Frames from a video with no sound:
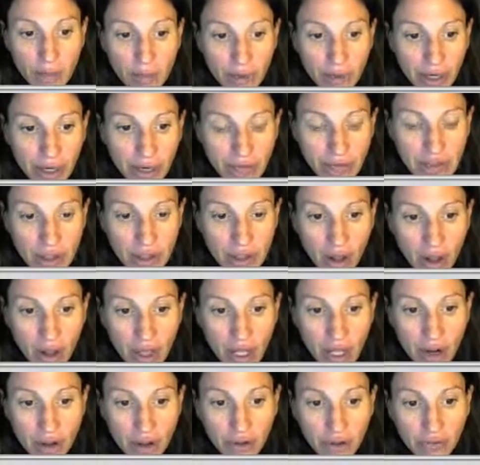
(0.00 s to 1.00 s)
briefed. So I'll
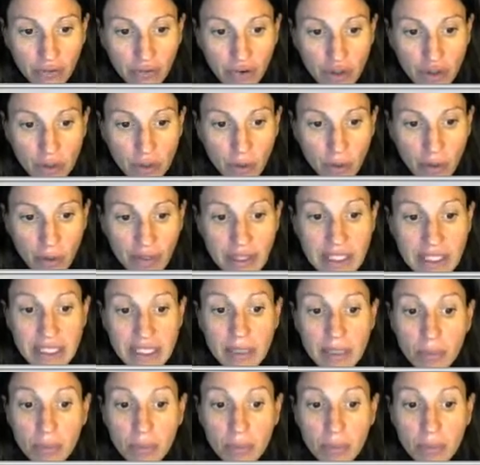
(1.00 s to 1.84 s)
click on the first one. This is a